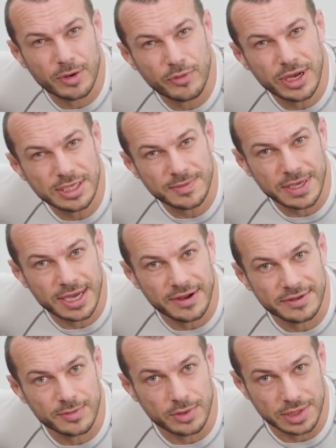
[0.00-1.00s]
reasonably
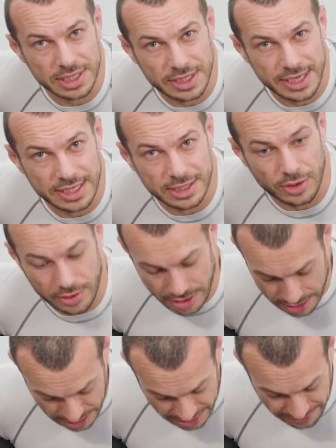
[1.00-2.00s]
comfortable this leg's not going
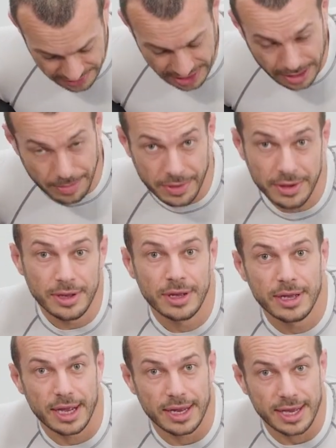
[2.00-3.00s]
to lift up
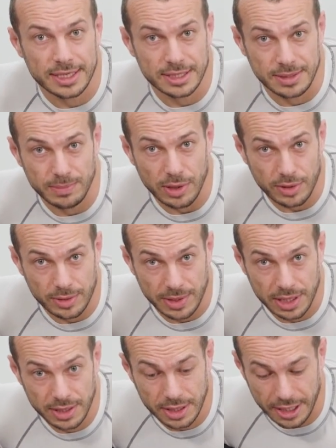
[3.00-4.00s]
and actually block me.
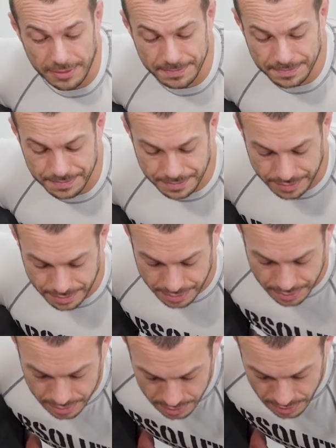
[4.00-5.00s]
Okay,
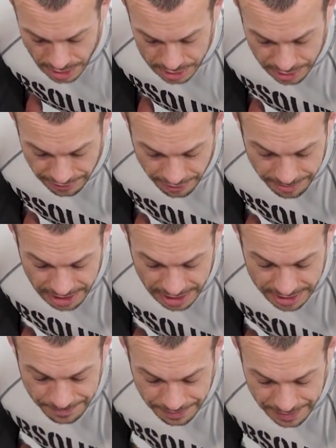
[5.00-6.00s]
so from here,